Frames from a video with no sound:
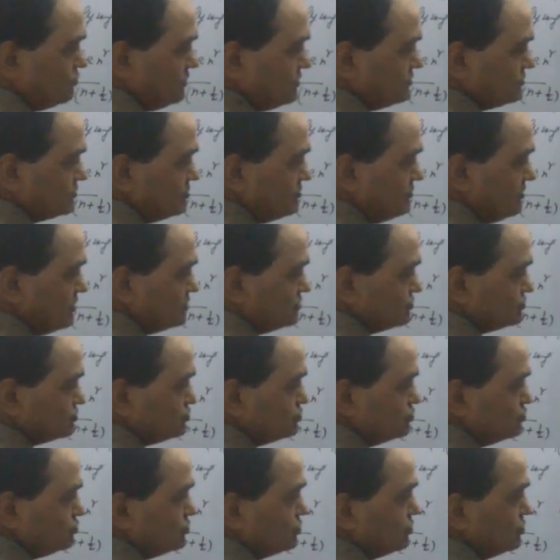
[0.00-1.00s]
minus 2,
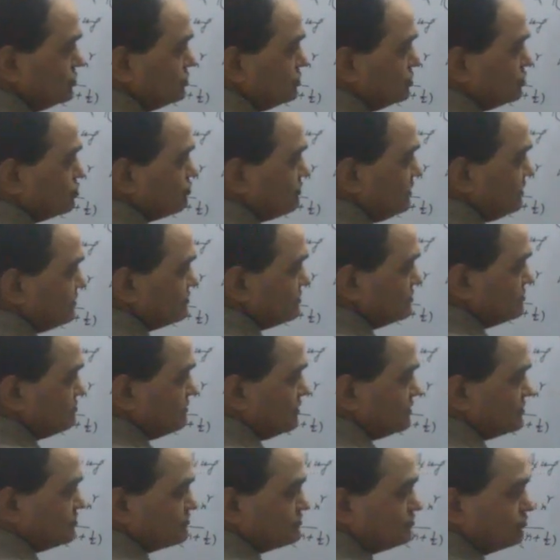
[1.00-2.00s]
twice n
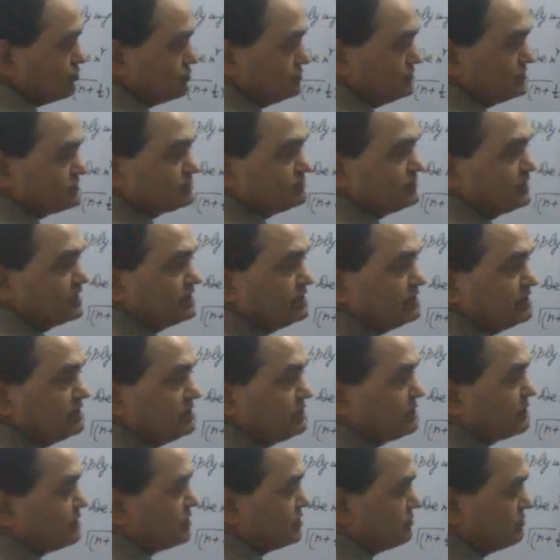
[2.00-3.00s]
minus 4, means by
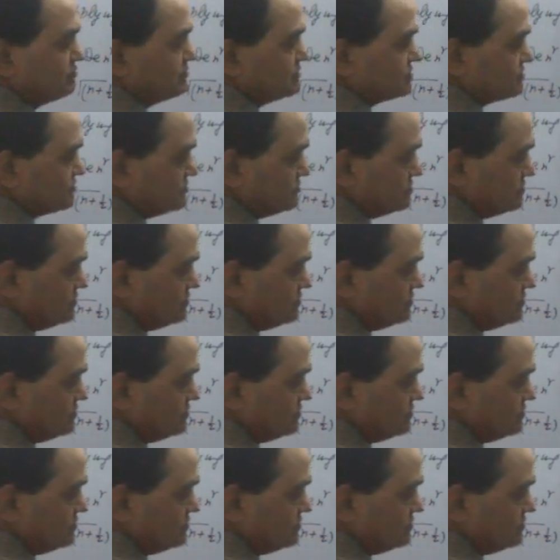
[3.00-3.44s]
even numbers,